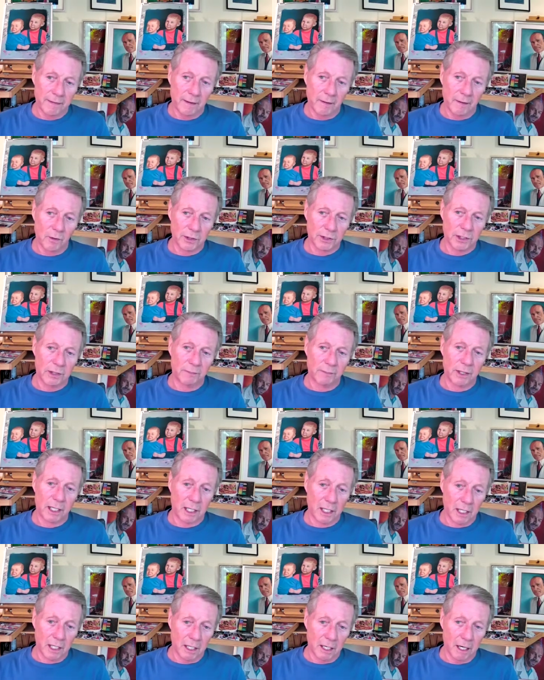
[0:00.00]
was the
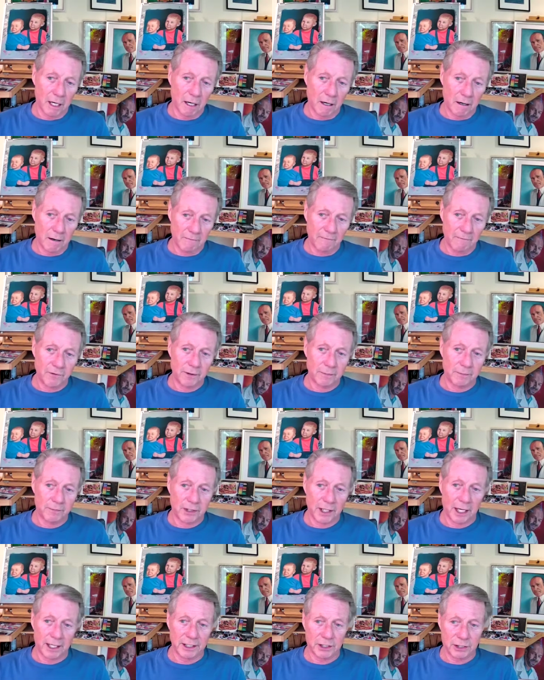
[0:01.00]
beginning of the
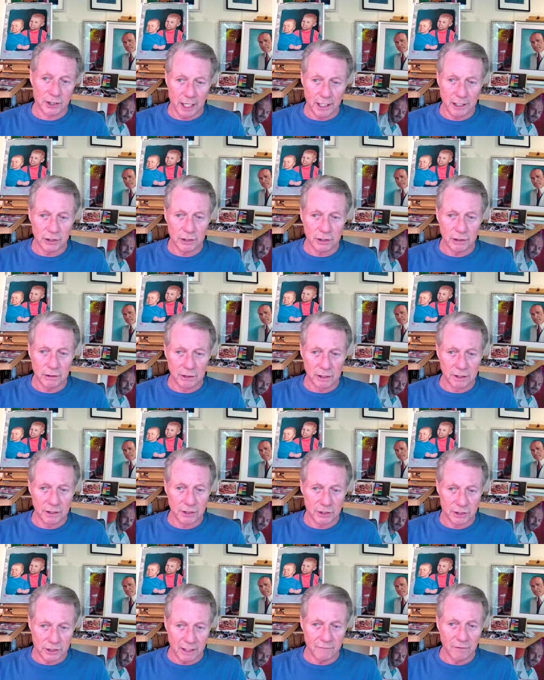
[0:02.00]
dissection in the
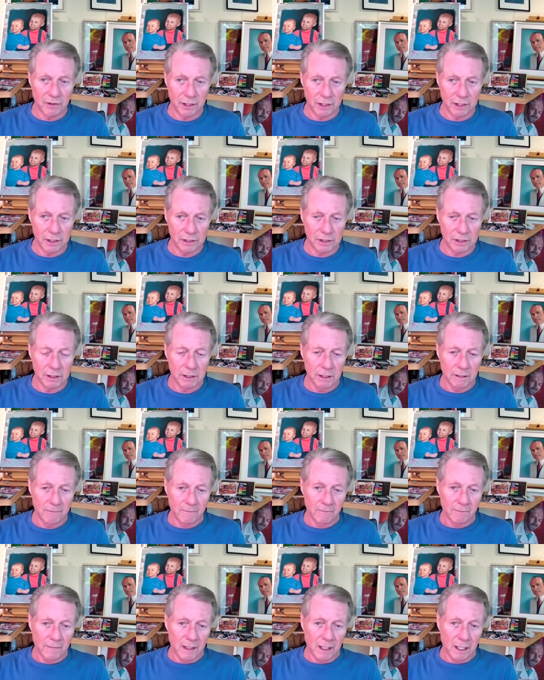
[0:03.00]
70s
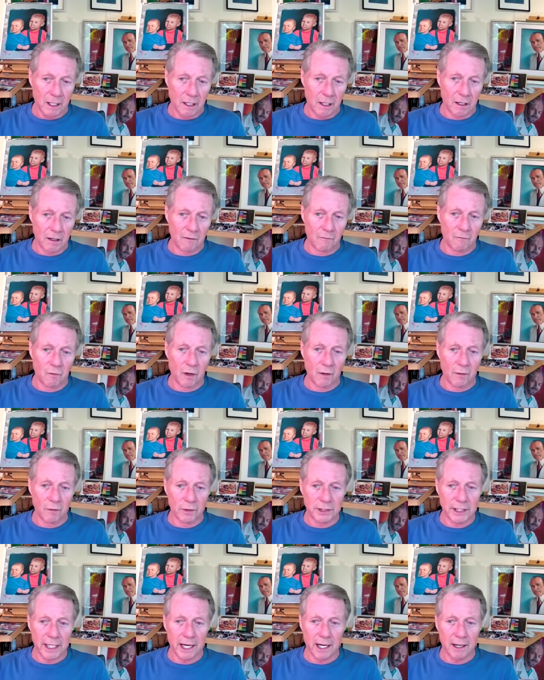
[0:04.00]
of what
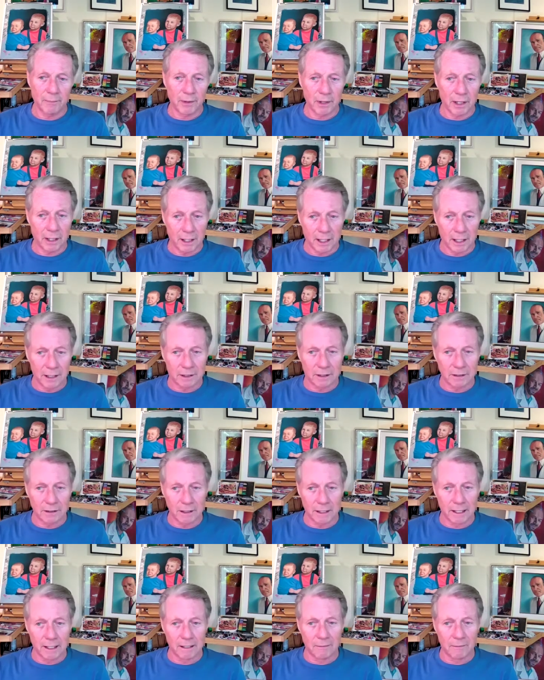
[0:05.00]
was happening at
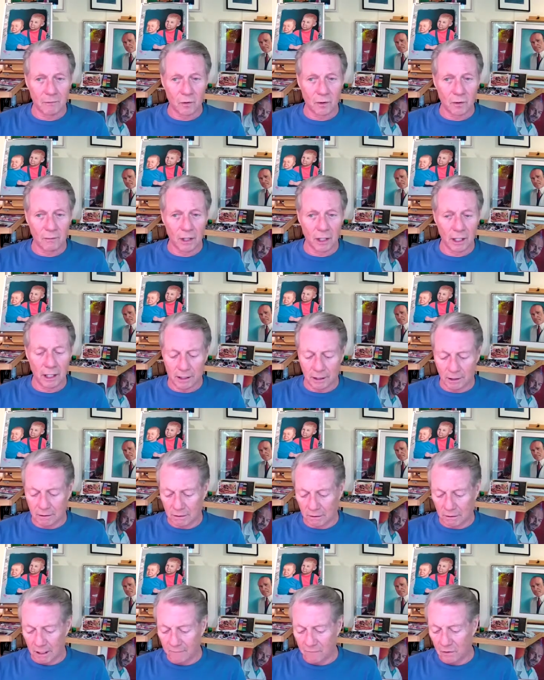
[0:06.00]
a more molecular
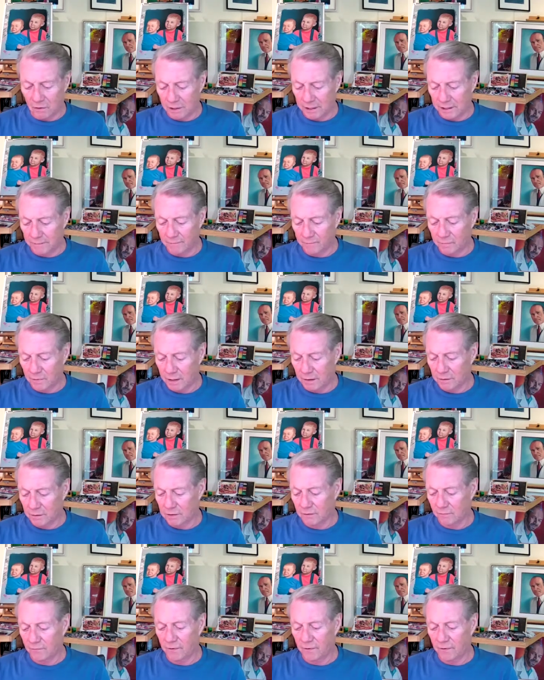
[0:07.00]
level. And there was
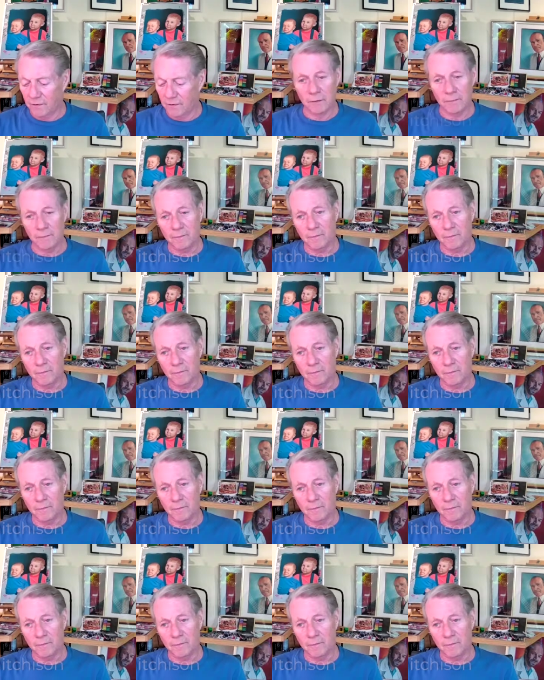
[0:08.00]
a fellow